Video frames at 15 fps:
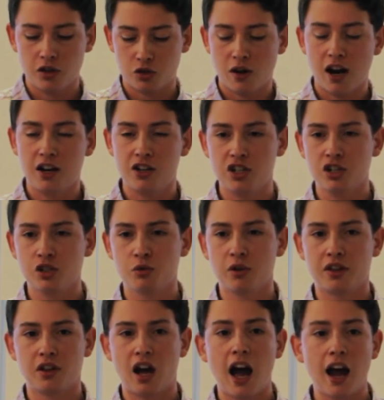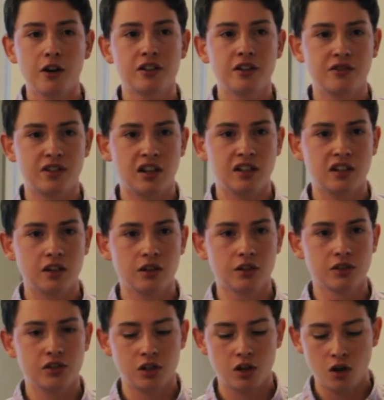strategies with higher dividend
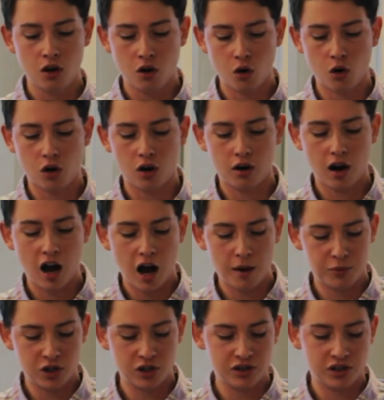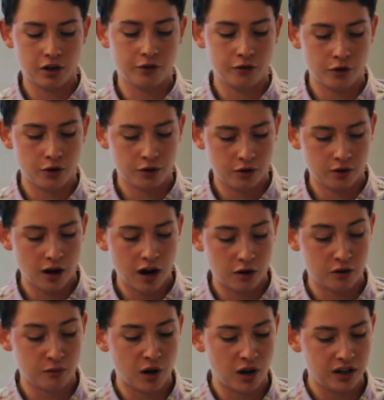yields or options that are further out
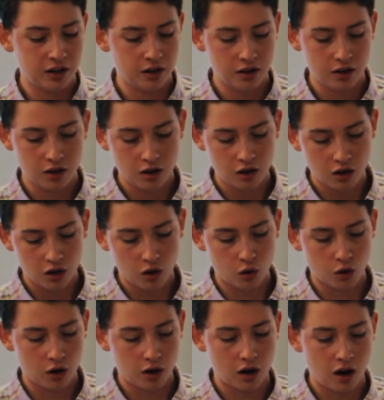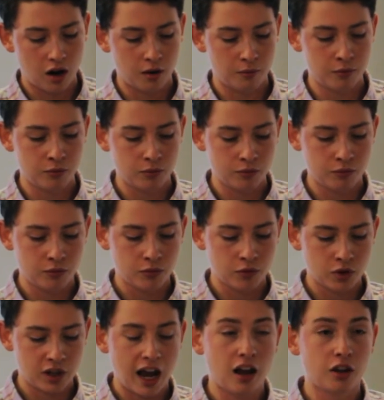of the money or
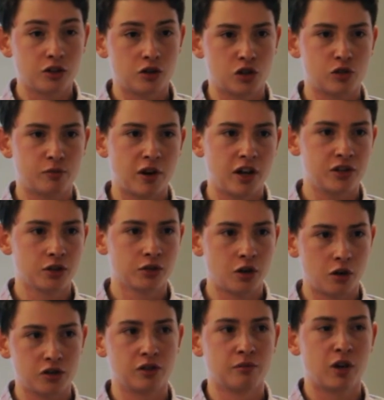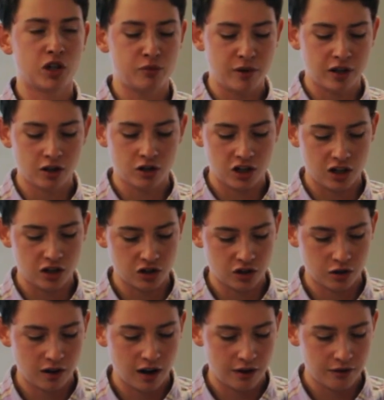calendar spreads, you'll notice a much bigger change in
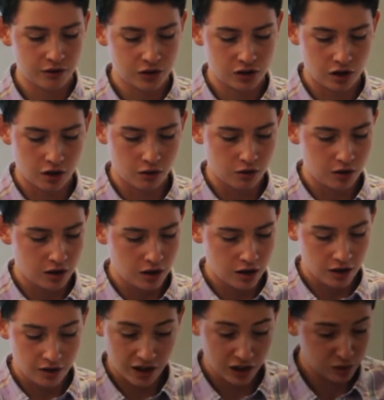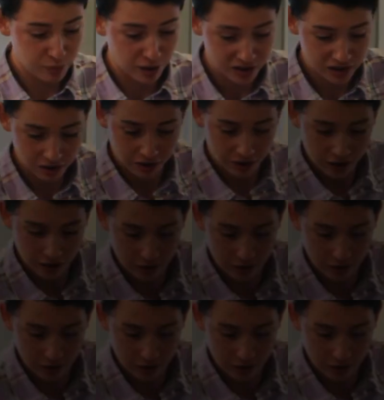the graph. So that's basically